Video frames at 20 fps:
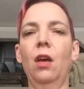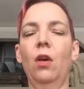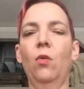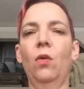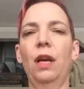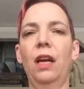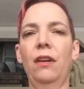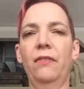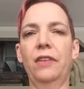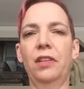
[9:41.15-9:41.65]

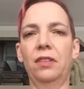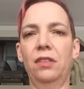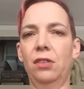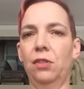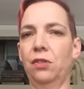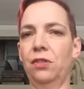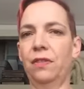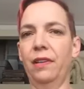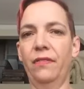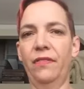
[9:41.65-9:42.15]
whatever
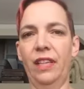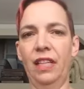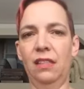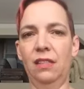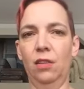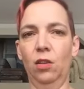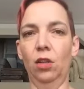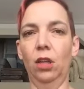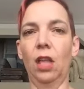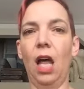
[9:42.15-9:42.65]

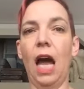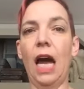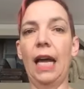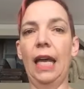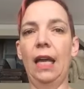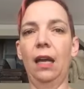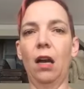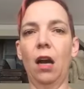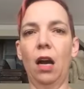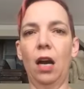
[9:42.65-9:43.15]
surface you're
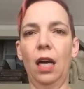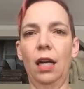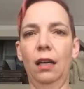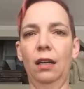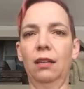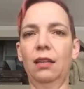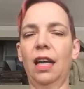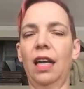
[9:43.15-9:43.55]
lying on,